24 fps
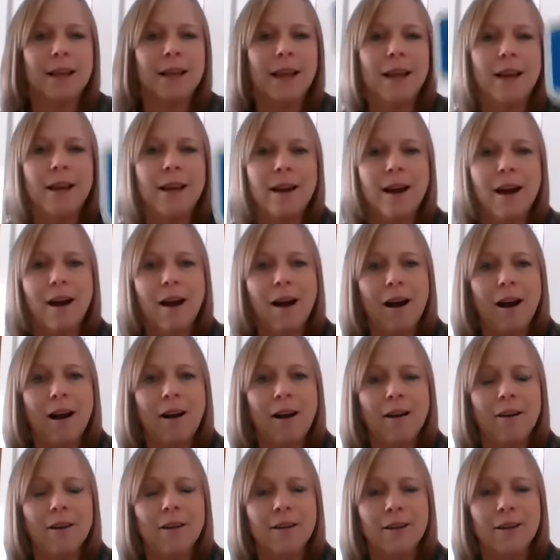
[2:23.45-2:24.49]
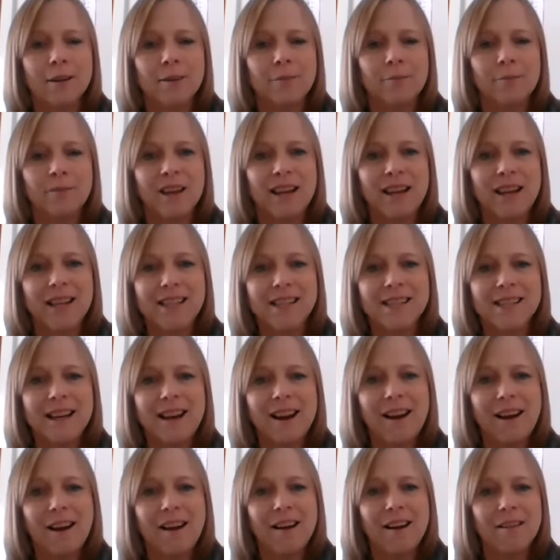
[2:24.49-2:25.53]
an R. It's
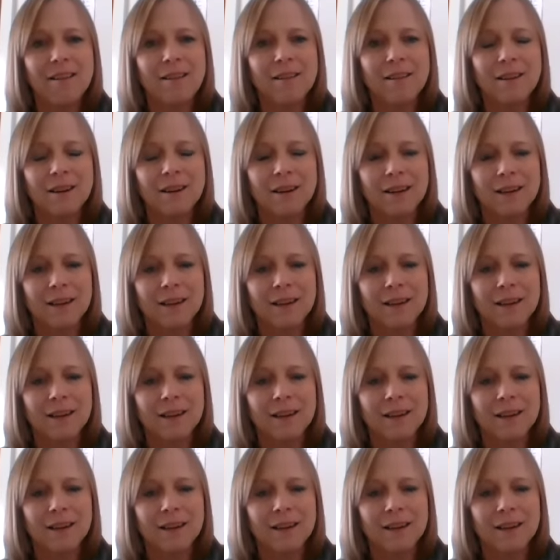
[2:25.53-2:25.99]
an R.